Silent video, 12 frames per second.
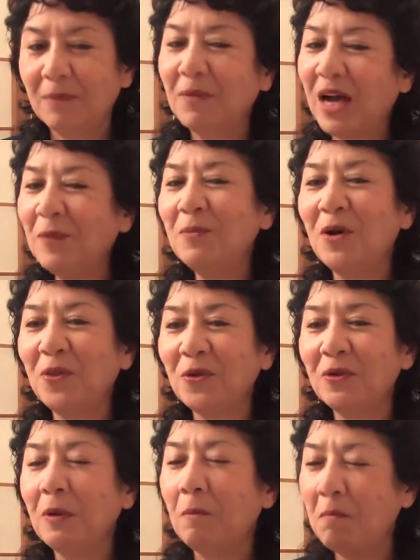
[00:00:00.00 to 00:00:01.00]
My
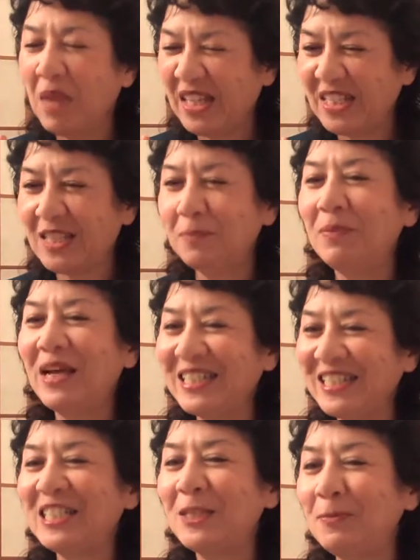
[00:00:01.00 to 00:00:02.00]
mother makes the
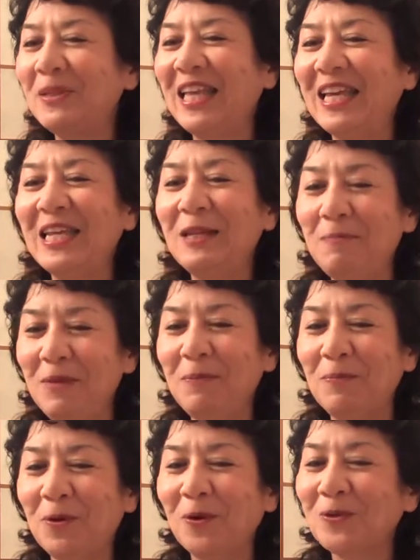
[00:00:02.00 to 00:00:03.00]
best spaghetti and
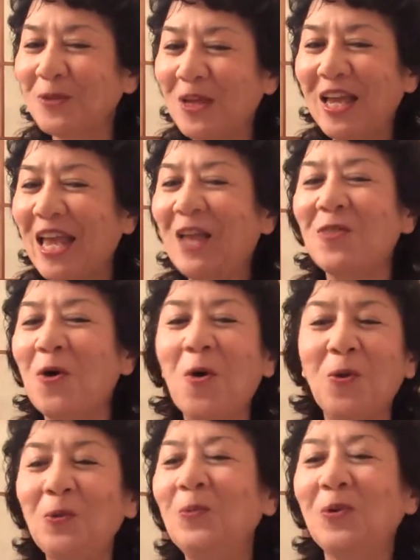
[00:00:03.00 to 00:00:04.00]
meatballs in the
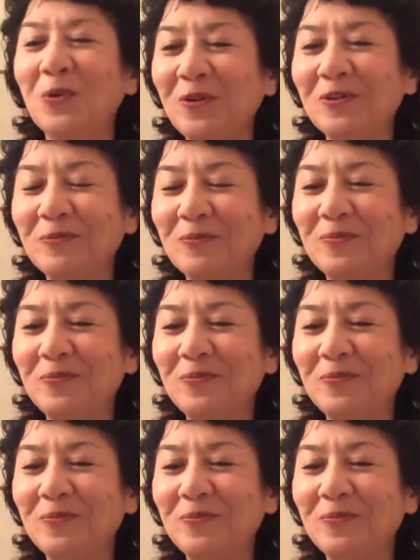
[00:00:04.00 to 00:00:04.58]
whole world.